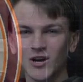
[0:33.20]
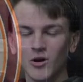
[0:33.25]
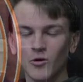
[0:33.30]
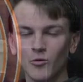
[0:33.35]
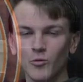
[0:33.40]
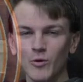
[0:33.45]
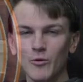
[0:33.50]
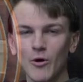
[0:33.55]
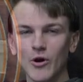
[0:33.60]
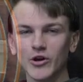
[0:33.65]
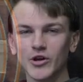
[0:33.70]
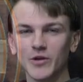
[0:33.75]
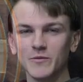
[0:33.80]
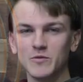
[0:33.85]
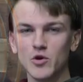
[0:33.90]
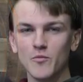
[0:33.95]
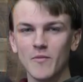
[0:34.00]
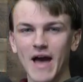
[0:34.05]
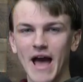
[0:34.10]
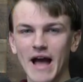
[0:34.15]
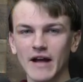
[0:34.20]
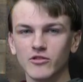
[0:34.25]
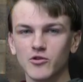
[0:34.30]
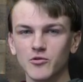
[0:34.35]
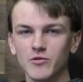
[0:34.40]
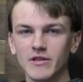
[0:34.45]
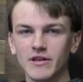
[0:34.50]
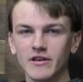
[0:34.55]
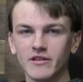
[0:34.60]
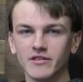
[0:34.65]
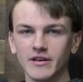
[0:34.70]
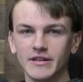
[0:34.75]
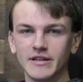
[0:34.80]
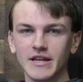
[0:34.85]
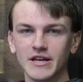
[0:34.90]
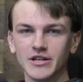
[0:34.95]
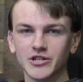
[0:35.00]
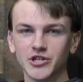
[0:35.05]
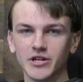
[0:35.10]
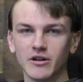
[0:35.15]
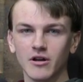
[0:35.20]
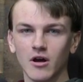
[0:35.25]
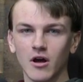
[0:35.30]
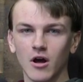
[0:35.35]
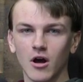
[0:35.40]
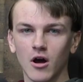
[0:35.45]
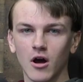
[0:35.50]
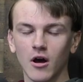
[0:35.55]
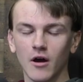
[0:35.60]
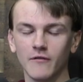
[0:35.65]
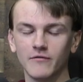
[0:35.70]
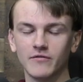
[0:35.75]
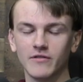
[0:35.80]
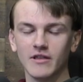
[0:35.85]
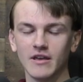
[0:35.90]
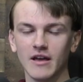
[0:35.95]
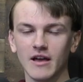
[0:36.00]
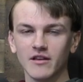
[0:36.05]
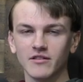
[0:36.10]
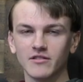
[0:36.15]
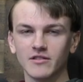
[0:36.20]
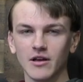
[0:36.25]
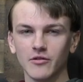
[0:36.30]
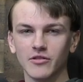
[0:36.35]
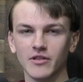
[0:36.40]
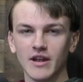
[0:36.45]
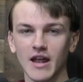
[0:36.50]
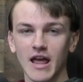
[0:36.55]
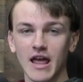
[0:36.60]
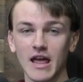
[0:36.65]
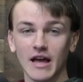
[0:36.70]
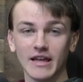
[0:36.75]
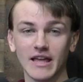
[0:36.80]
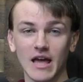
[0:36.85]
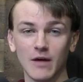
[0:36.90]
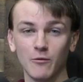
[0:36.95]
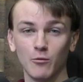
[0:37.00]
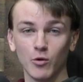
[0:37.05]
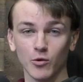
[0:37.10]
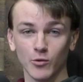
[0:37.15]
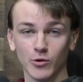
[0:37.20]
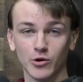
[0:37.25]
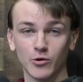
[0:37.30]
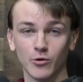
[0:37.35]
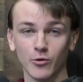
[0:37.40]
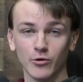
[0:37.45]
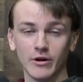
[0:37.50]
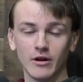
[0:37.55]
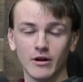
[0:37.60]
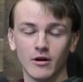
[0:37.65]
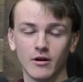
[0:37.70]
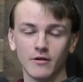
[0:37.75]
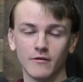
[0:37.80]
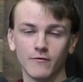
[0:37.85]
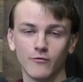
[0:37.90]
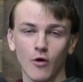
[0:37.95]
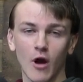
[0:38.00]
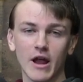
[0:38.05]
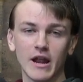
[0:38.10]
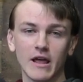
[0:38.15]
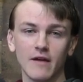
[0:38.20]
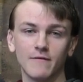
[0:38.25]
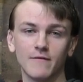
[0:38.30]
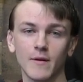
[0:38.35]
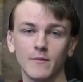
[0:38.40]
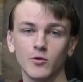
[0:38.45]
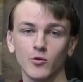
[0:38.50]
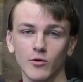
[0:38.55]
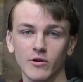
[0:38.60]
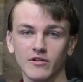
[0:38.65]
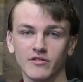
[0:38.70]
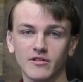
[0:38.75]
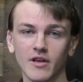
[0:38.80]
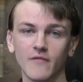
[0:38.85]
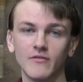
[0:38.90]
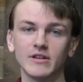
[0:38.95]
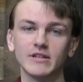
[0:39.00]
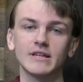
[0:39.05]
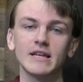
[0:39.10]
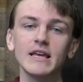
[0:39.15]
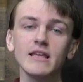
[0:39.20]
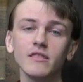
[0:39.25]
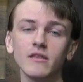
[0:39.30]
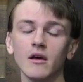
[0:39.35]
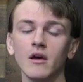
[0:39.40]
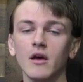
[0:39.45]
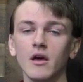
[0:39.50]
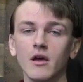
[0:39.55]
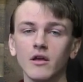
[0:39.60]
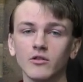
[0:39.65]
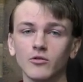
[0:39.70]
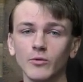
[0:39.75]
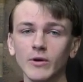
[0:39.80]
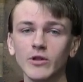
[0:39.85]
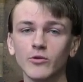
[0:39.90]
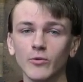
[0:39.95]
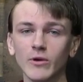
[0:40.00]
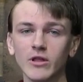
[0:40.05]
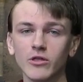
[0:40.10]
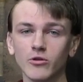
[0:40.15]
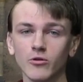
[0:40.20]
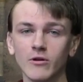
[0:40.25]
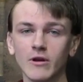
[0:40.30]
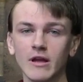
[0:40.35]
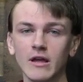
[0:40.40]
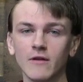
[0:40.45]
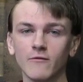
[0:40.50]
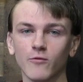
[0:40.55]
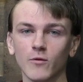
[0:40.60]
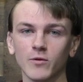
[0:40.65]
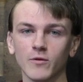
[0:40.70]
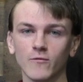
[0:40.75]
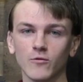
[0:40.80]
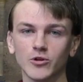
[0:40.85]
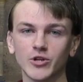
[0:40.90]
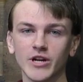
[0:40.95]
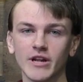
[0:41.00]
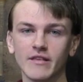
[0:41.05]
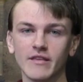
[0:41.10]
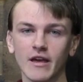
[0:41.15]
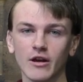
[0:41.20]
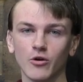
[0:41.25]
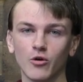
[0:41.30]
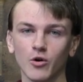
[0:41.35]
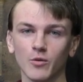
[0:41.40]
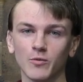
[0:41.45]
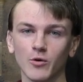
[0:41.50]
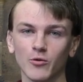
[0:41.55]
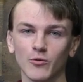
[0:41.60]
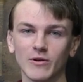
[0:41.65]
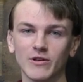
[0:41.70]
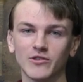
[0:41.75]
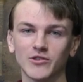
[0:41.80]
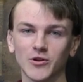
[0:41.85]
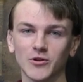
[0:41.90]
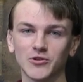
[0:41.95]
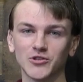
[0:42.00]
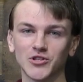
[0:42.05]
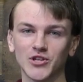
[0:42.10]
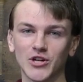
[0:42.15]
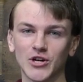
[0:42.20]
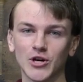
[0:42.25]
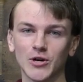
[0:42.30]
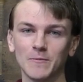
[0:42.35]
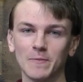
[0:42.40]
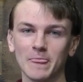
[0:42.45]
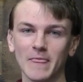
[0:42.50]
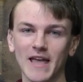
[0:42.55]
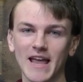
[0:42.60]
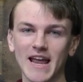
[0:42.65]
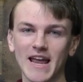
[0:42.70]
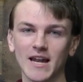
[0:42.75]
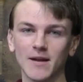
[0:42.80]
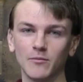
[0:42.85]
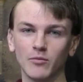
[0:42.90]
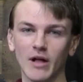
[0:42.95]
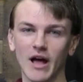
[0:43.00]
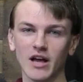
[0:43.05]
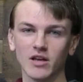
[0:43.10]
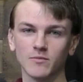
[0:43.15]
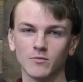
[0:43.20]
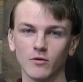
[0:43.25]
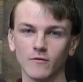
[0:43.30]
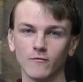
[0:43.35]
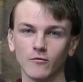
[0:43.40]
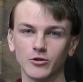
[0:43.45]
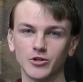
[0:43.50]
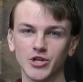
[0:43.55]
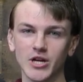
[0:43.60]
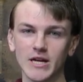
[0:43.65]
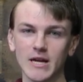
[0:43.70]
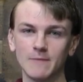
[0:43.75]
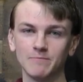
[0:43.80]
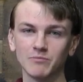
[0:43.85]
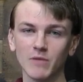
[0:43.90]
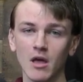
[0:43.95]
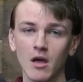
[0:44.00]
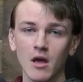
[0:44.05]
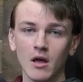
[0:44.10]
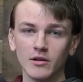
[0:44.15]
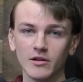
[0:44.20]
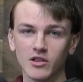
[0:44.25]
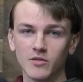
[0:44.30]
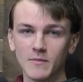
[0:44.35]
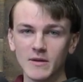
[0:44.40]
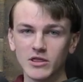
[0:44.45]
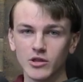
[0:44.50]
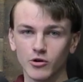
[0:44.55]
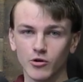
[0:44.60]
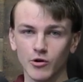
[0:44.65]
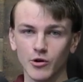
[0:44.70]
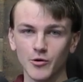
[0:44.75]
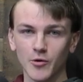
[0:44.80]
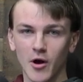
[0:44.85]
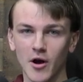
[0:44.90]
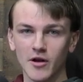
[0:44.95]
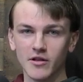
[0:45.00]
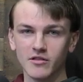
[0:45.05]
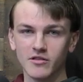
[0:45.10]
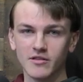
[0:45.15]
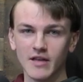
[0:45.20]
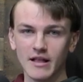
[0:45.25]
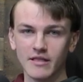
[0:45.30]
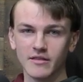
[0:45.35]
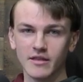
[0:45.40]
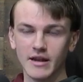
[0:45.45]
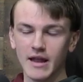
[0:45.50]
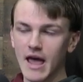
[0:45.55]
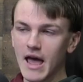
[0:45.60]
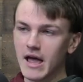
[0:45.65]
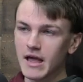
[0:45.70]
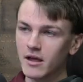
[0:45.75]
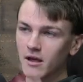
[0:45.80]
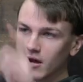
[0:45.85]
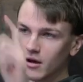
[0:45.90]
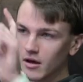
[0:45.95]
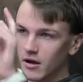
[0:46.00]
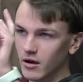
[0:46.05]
We welcome you back to this edition of T S L Today. Again, we're recording on Friday, February seventeenth, twenty twenty-three, from the Virginia Tech Corporate Research Center in Blacksburg, Virginia. Let's meet the crew on set today.